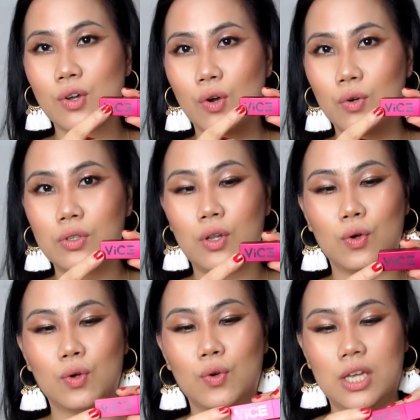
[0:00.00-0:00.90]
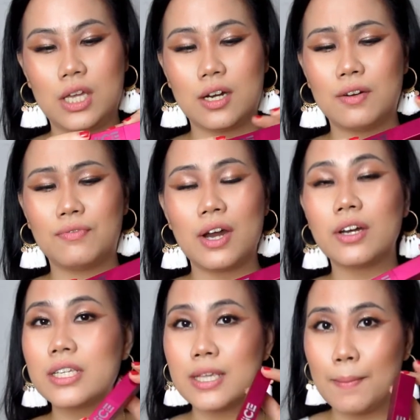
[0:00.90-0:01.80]
Co logo here.
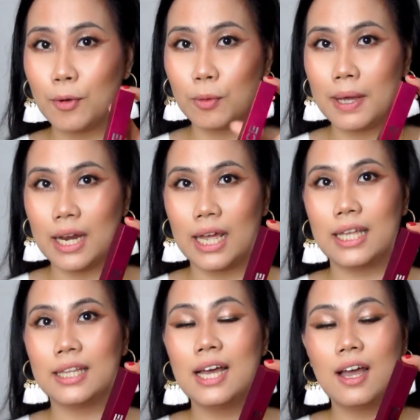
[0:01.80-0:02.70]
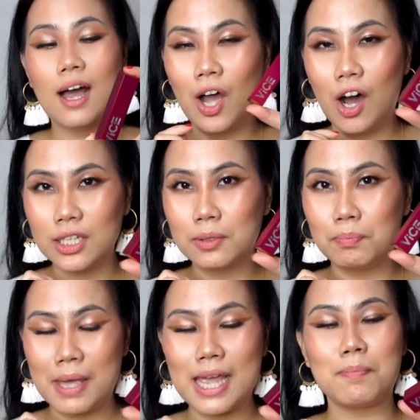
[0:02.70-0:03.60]
Very simple pa rin. Hot
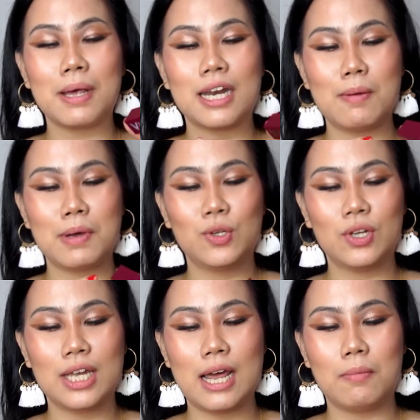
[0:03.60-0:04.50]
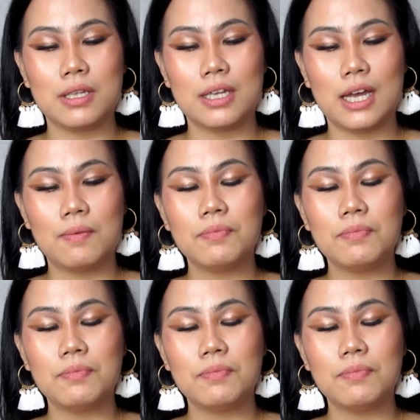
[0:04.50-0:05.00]
pink pa rin naman yung ginamit niya.